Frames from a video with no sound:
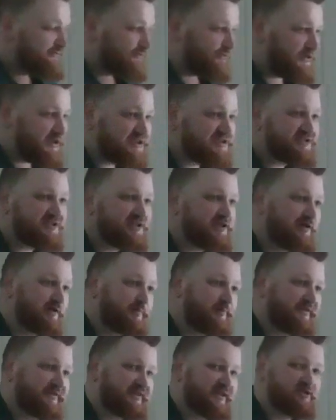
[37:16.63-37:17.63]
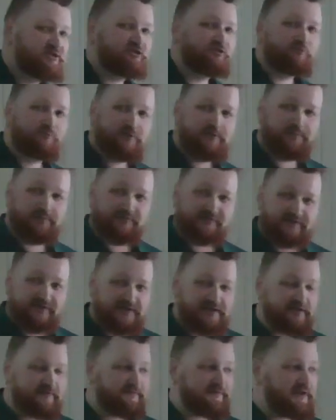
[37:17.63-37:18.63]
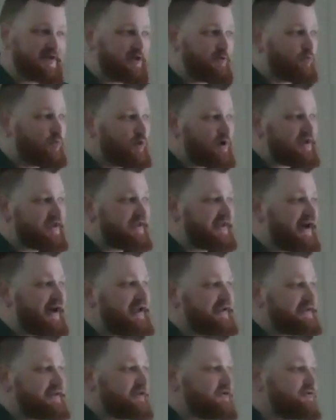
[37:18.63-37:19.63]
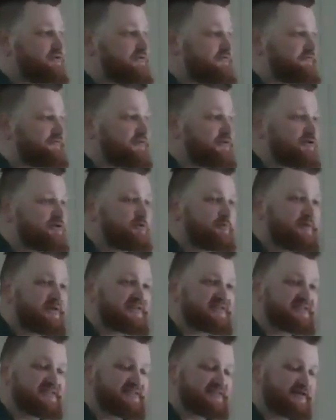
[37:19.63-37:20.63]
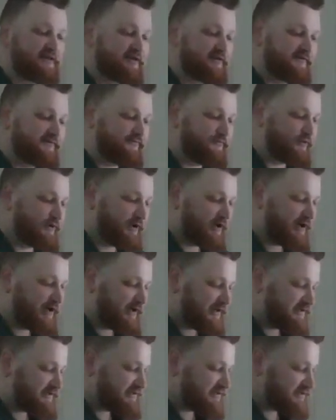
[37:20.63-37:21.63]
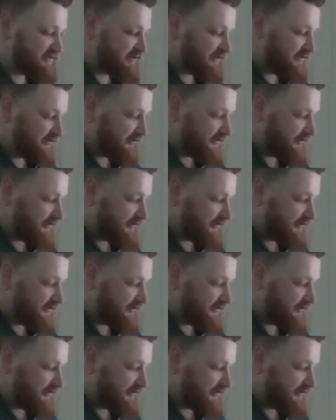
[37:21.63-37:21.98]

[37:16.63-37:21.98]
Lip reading: We see your potential. We believe in what God can do for you because He's done it for us.